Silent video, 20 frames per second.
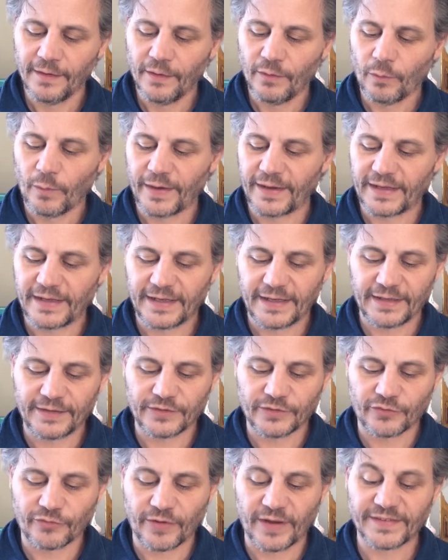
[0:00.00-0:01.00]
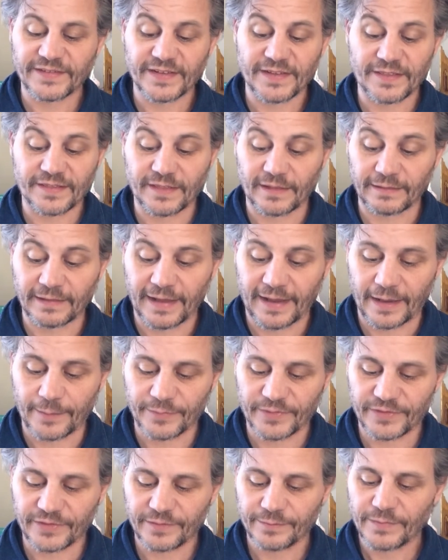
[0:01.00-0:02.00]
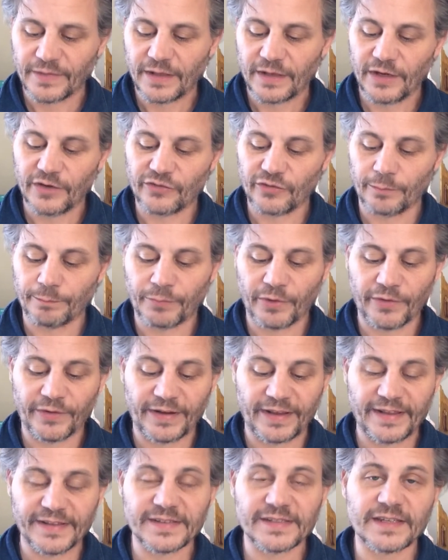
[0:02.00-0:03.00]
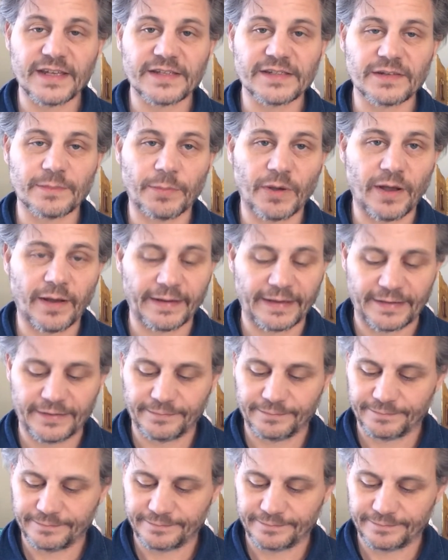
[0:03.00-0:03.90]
when he dresseth the lamps. He shall burn incense upon it.